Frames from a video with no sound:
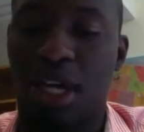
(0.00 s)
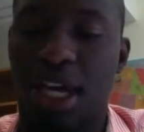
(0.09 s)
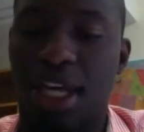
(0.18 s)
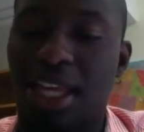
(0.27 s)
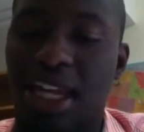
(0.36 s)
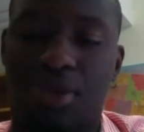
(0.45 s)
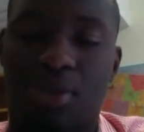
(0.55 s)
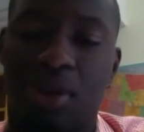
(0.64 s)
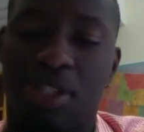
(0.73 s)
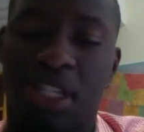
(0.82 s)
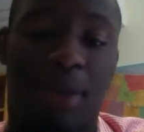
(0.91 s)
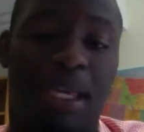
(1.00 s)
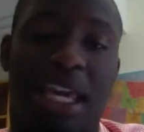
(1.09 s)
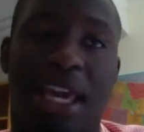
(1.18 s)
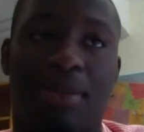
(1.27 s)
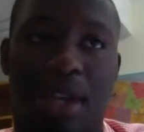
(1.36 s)
in that experience, and I
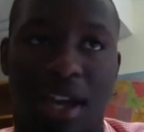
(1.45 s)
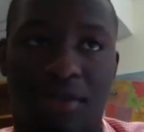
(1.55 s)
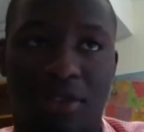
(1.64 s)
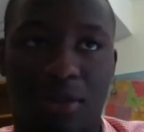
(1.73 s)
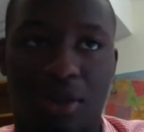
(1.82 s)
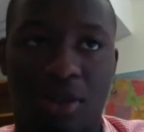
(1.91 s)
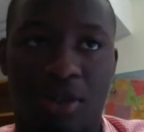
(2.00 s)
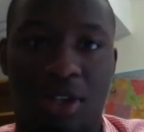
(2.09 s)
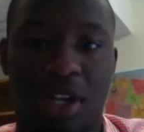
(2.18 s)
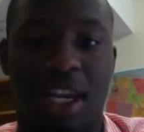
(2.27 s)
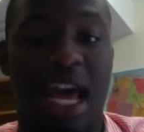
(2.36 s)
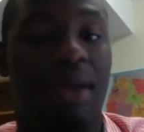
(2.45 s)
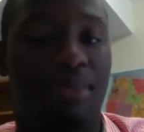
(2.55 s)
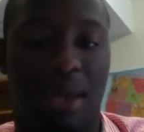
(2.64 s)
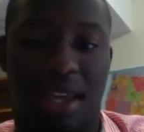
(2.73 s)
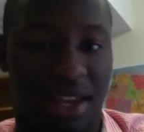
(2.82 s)
became comfortable
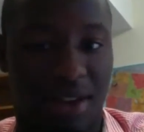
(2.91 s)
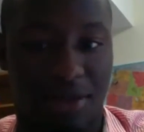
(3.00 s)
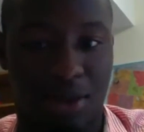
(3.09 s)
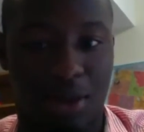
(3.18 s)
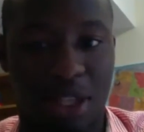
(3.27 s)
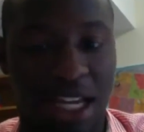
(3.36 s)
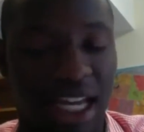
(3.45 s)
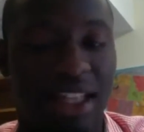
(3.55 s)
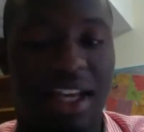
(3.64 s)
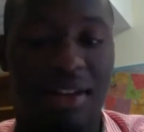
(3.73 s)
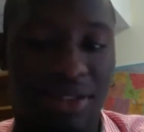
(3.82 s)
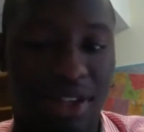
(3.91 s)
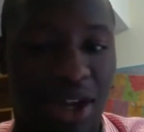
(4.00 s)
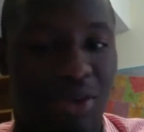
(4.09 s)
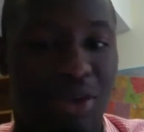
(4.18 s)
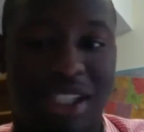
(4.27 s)
not being comfortable. Like I loved
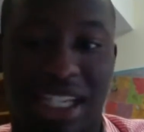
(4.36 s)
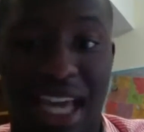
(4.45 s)
reaching